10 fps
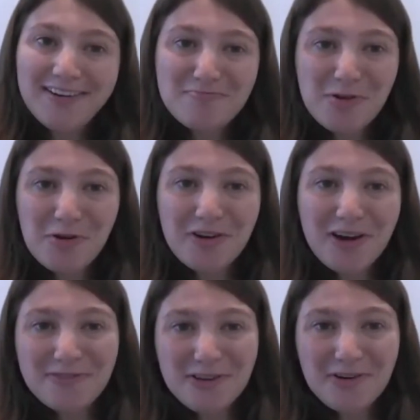
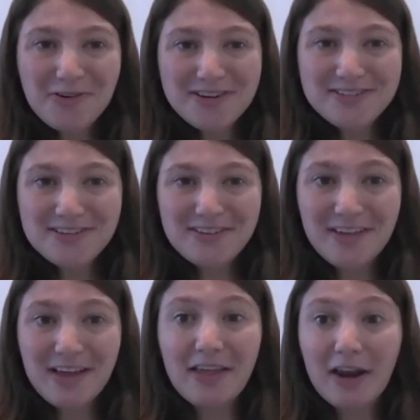programs and courses have
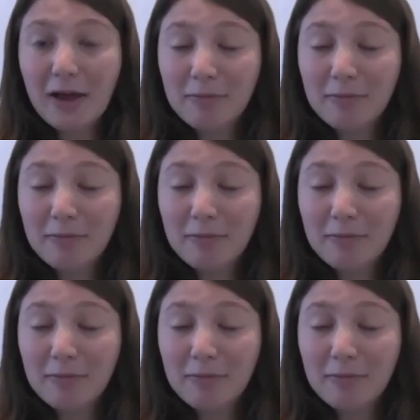said that I'm